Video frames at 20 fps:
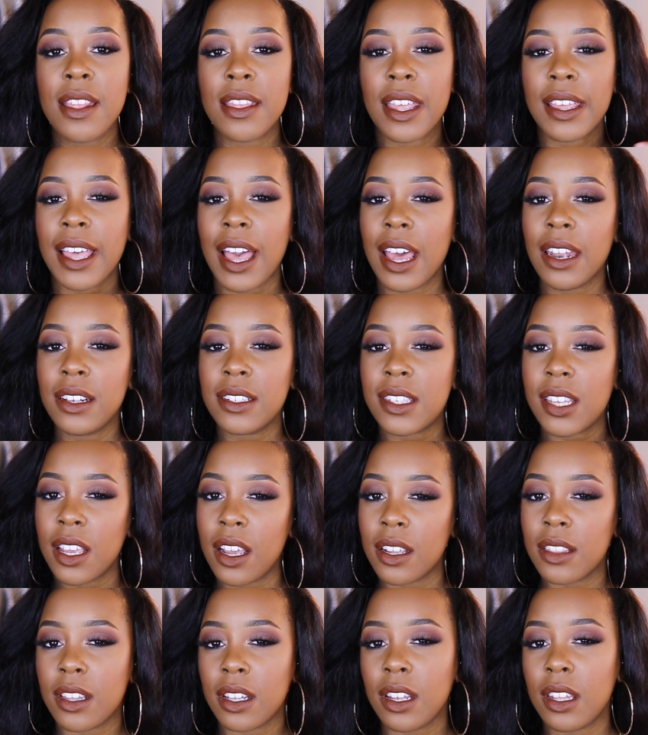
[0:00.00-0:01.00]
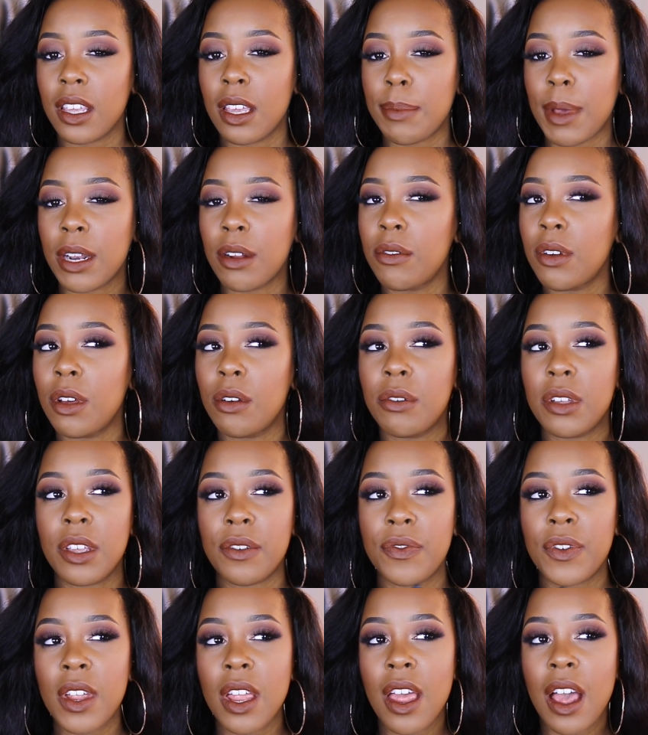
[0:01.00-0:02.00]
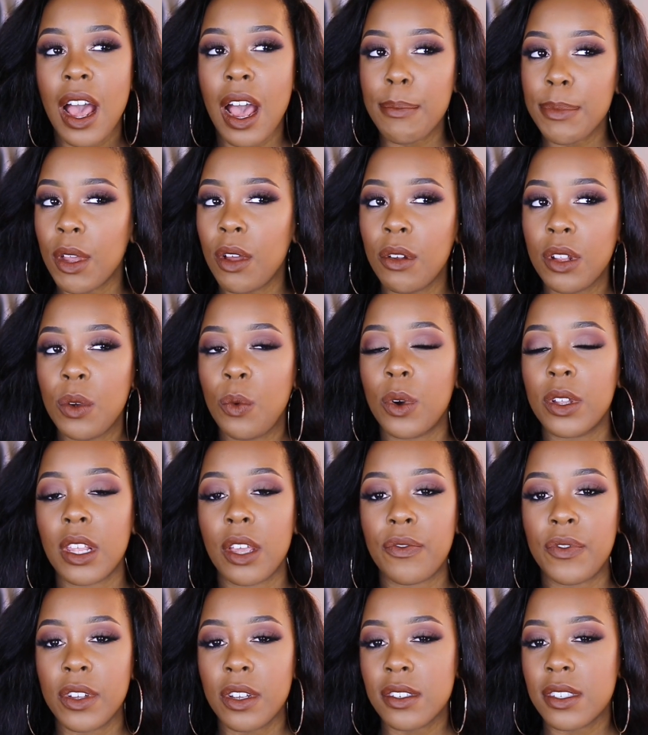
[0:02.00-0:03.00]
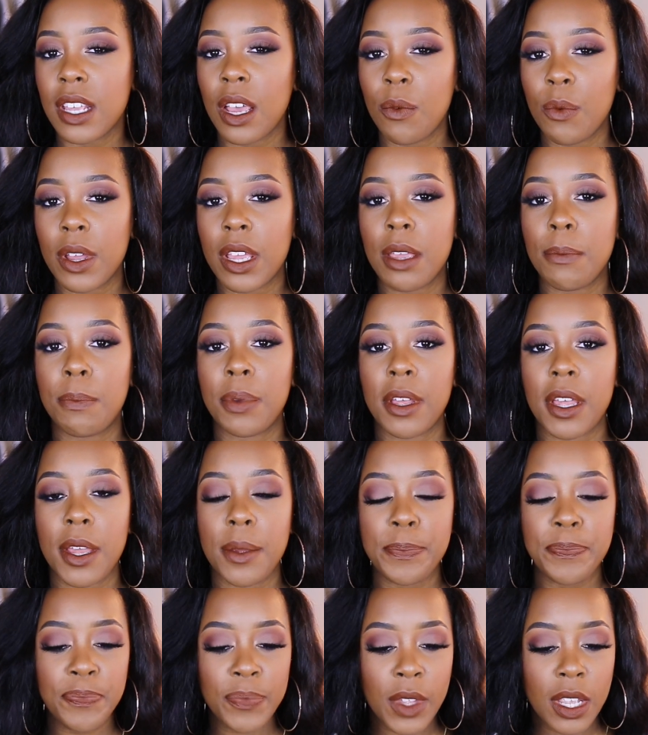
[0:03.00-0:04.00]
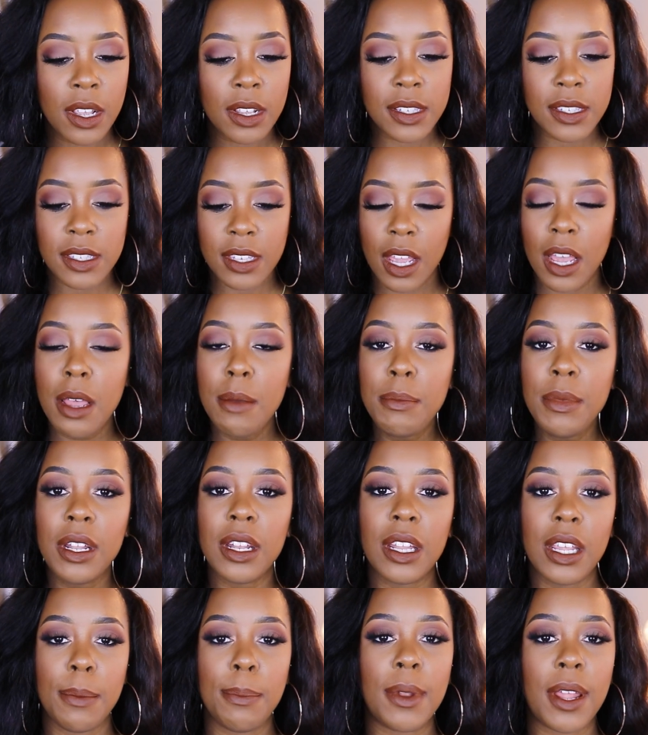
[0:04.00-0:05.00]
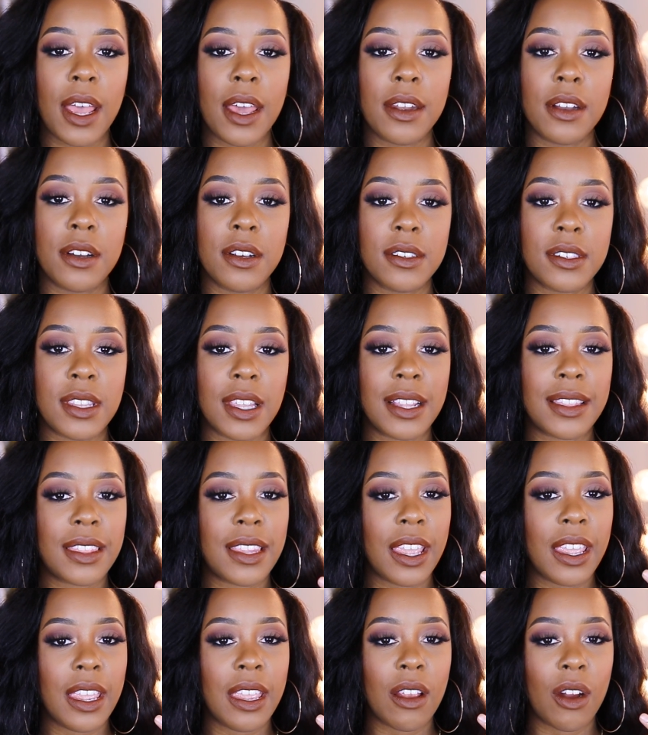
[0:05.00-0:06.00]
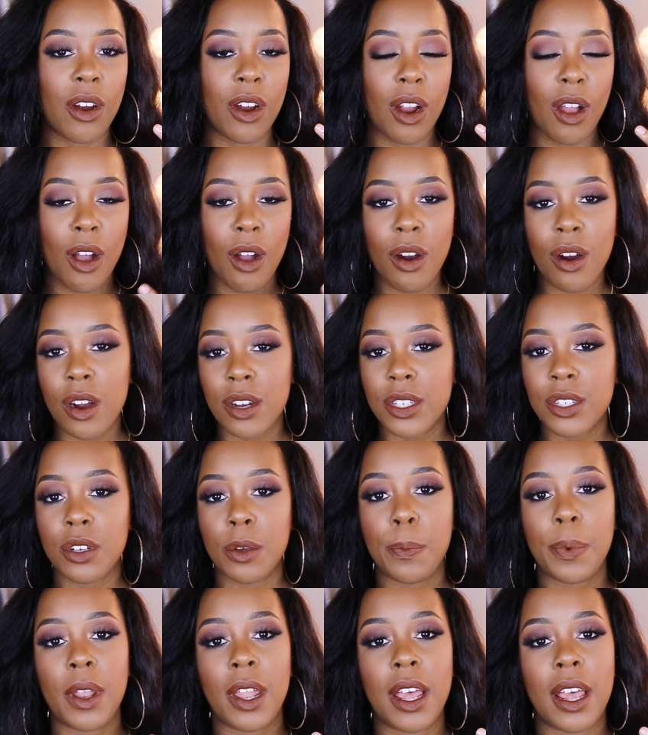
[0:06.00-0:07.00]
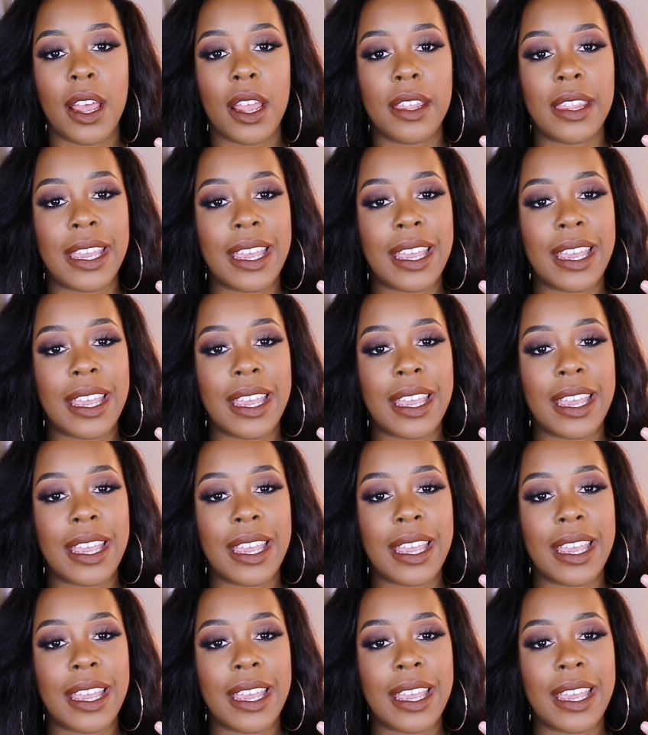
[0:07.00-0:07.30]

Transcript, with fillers: They kind of tug the lip. I don't know if I'm the only one that feels that way, but some lip liners, they are hard to apply.